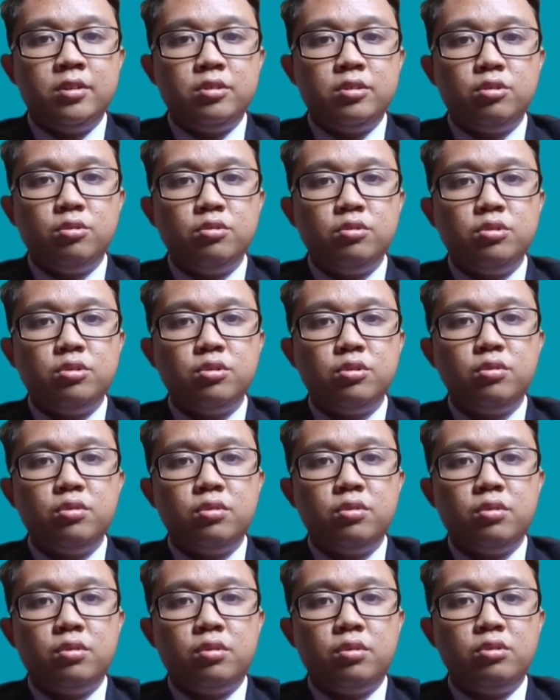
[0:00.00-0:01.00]
So
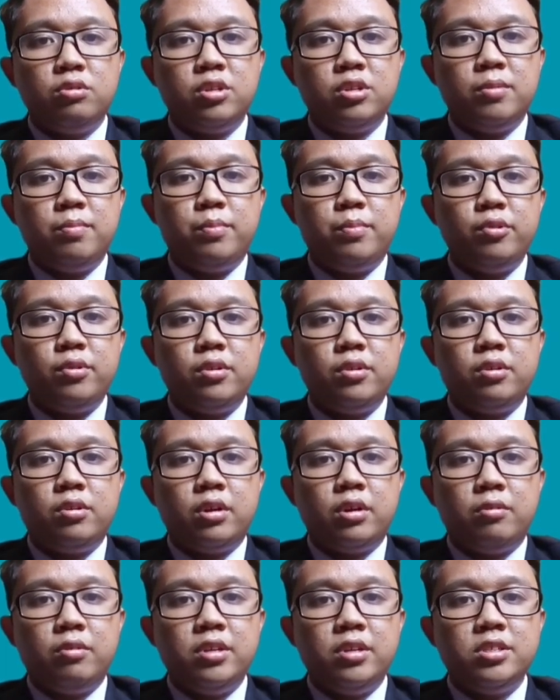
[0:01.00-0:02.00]
contribute
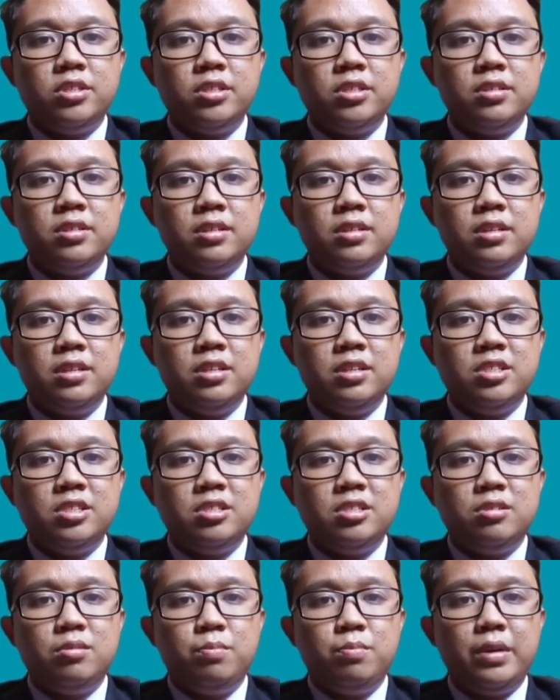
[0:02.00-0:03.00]
calculation
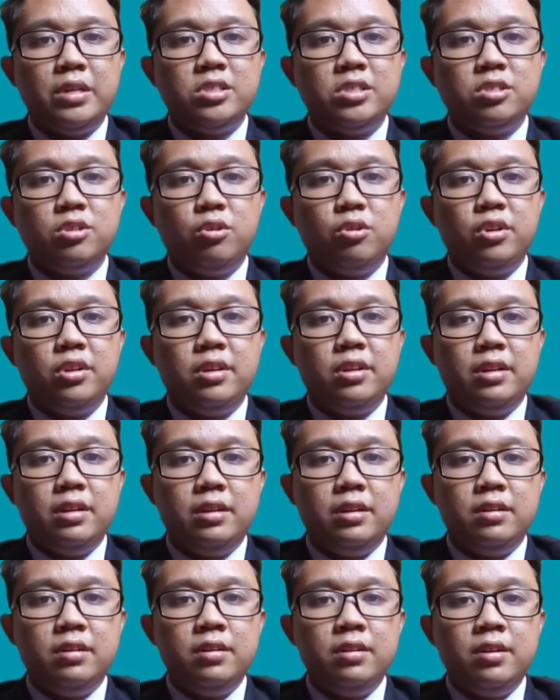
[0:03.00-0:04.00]
is based on
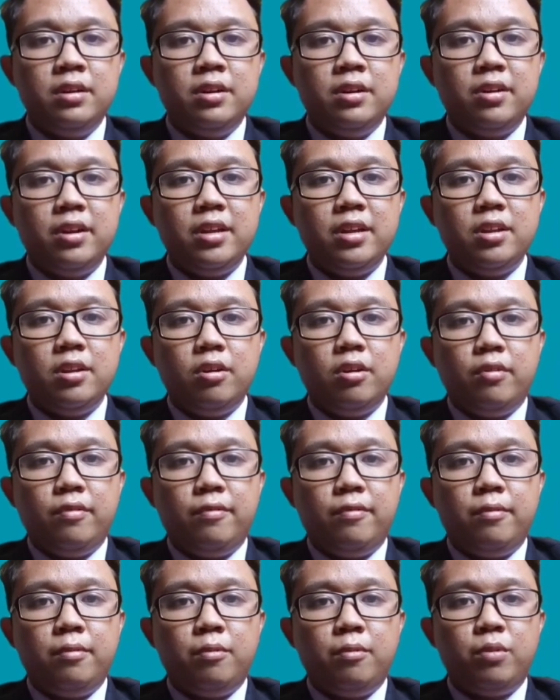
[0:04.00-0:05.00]
the rate
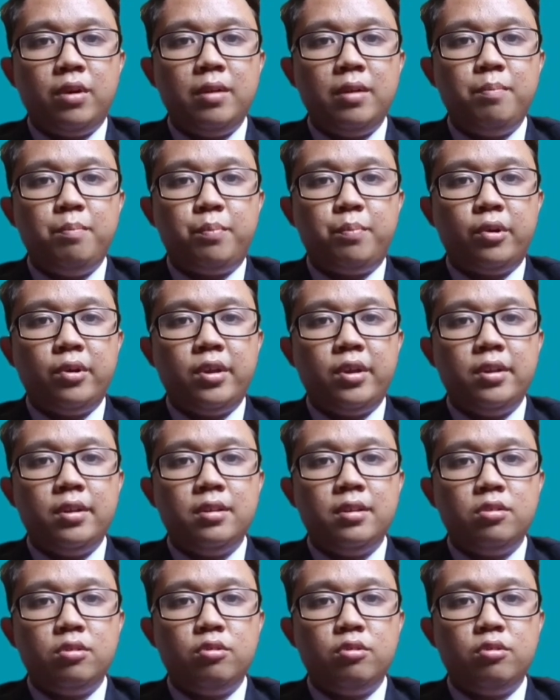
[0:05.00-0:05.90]
of 1.25%